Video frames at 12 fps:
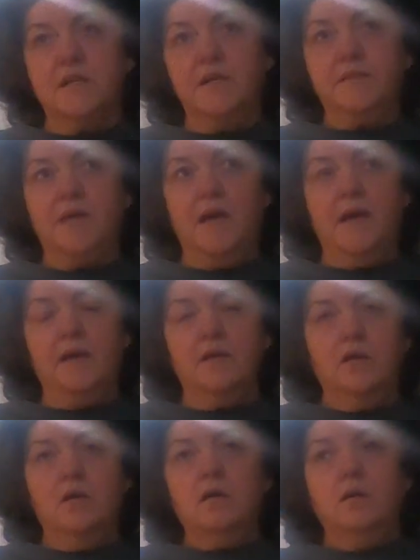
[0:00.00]
like that,
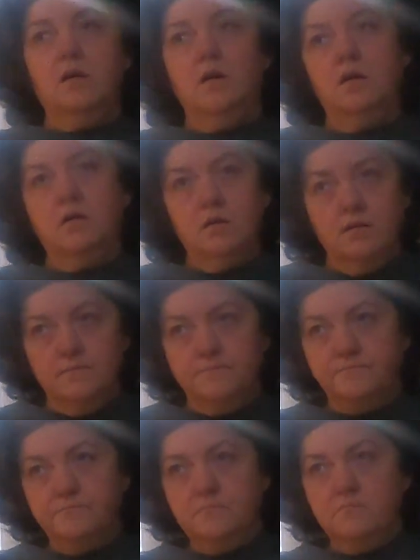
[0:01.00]
um,